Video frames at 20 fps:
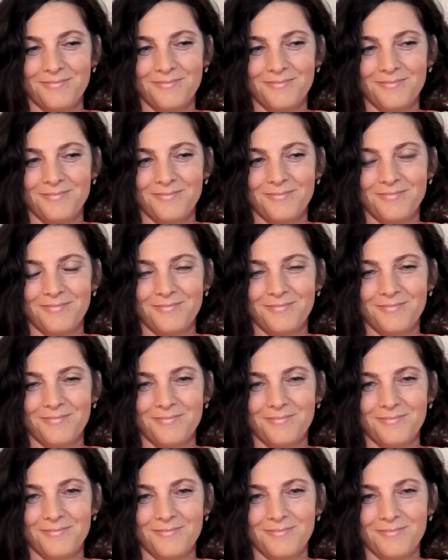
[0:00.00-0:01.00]

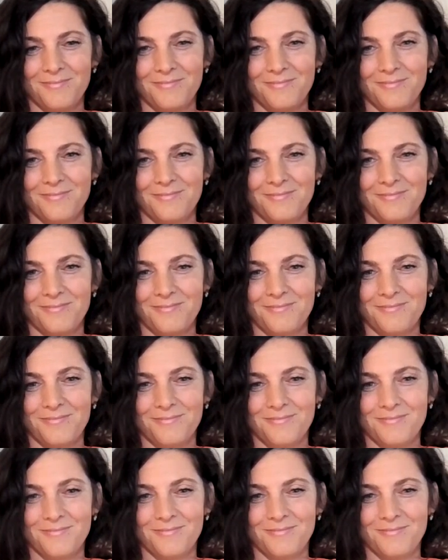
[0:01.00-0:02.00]

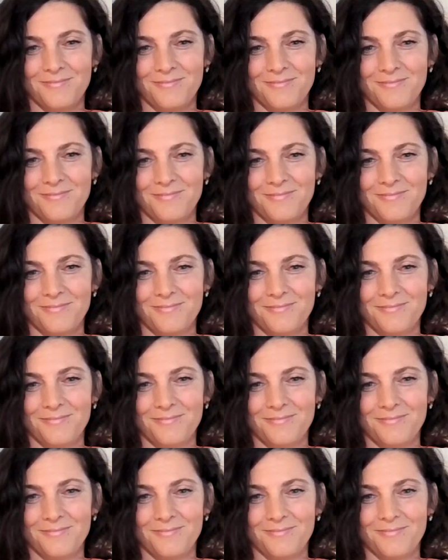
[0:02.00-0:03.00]

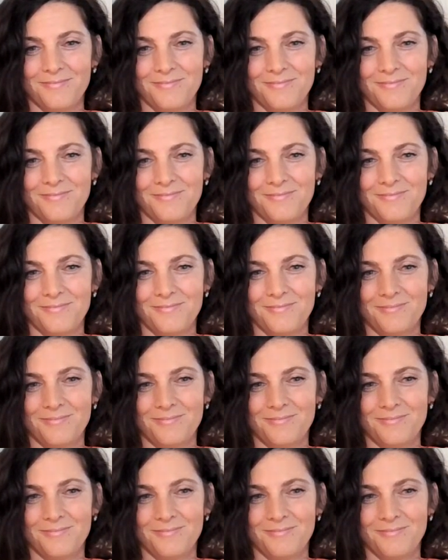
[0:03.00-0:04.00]

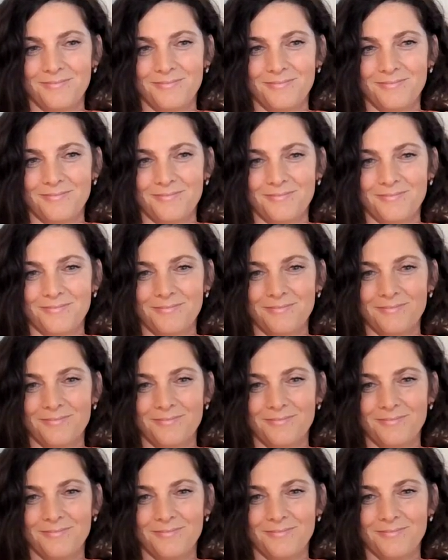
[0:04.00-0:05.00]

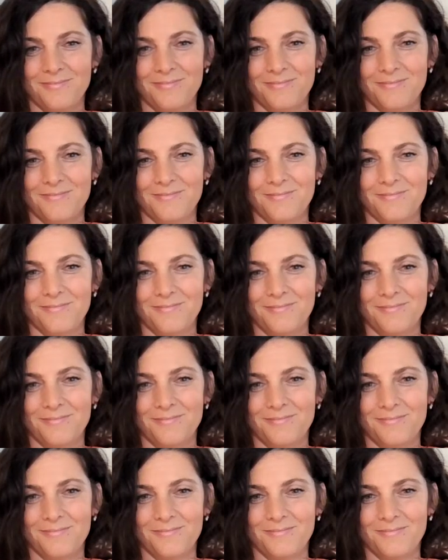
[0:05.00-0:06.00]

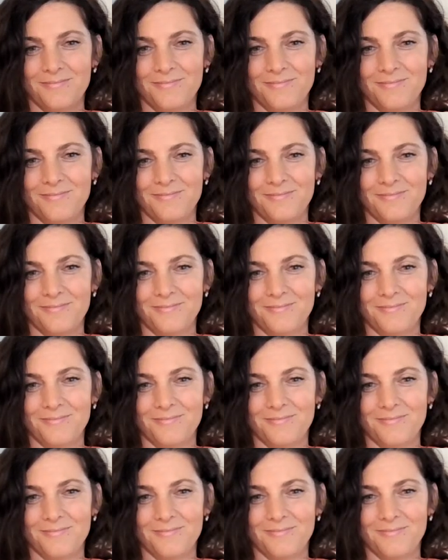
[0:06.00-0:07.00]

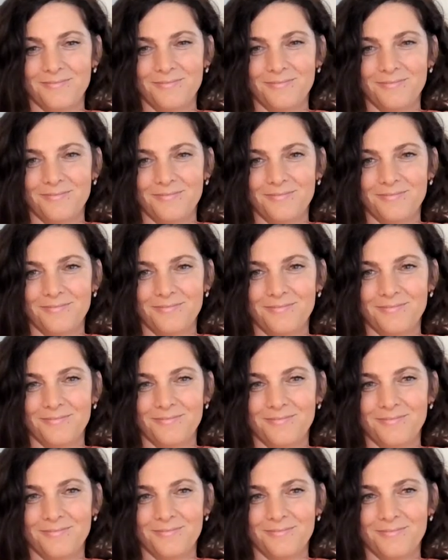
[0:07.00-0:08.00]
[no speech]